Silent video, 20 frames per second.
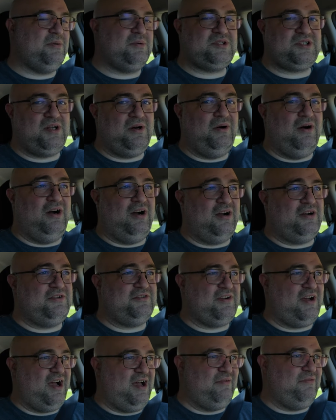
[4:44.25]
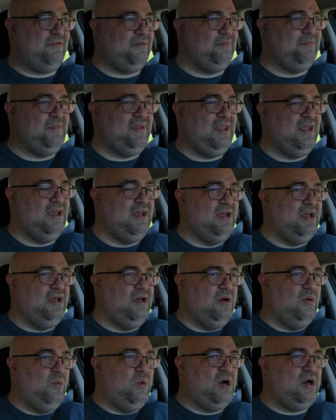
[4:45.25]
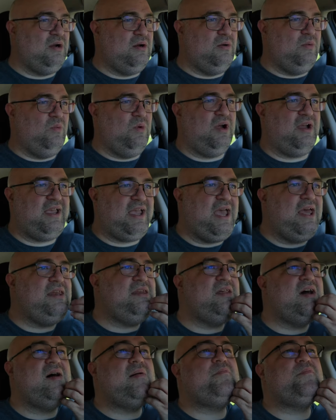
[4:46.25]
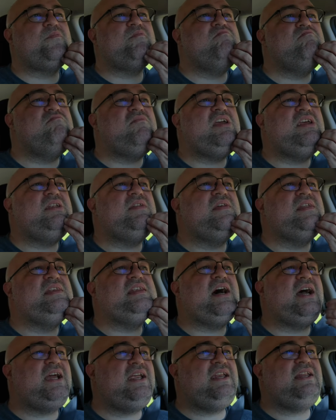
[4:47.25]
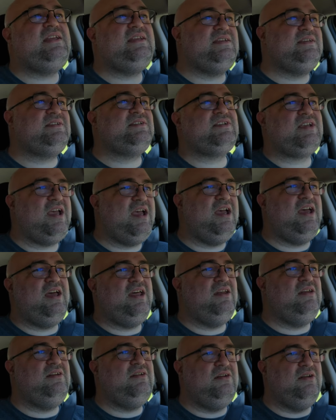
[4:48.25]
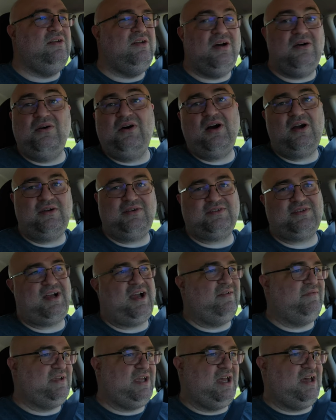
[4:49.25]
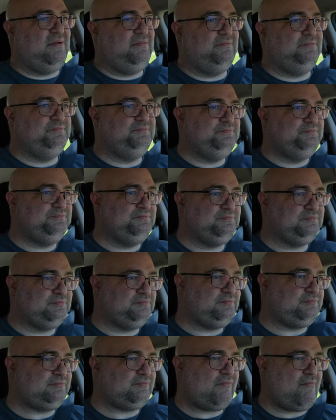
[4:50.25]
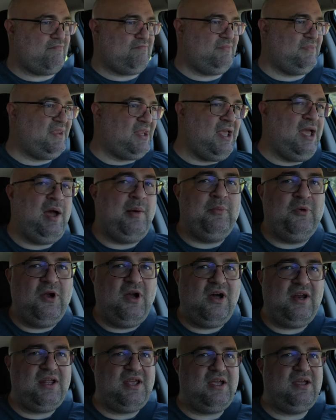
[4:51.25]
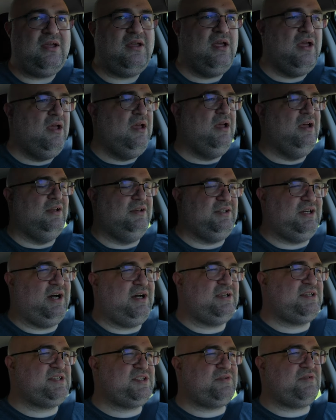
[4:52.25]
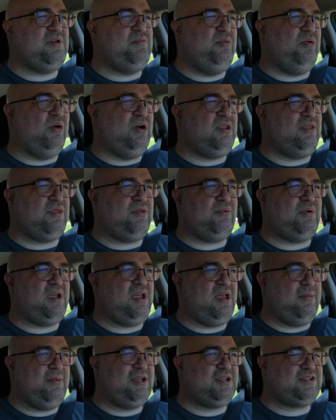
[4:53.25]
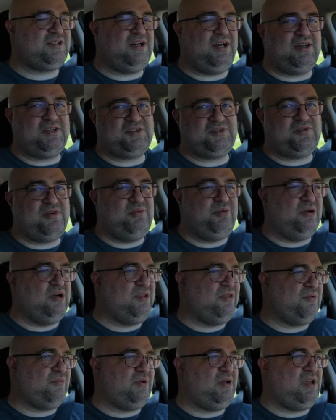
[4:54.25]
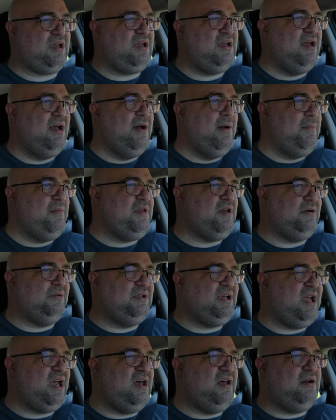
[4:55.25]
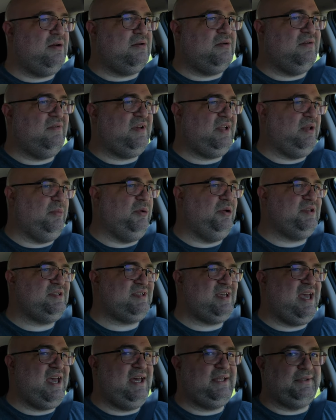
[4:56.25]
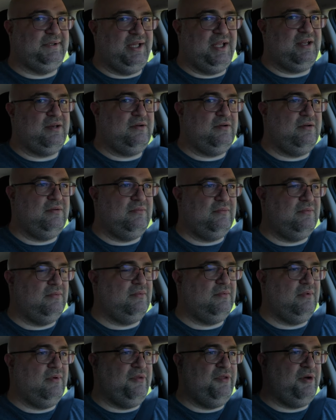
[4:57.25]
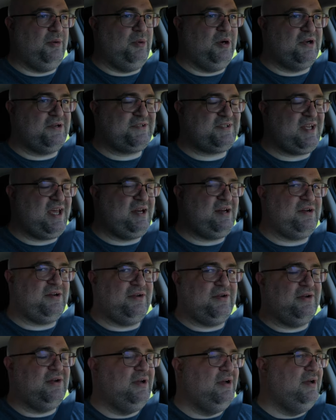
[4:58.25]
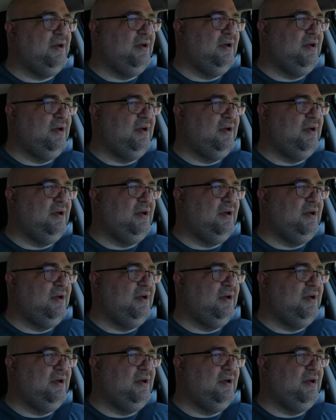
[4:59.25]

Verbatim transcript: there was no hard drive. We're, we're getting up into the 90s and no hard drive yet. I'm running DOS 3.3, MS DOS 3.3. The only editor available is Edlin, the worst editor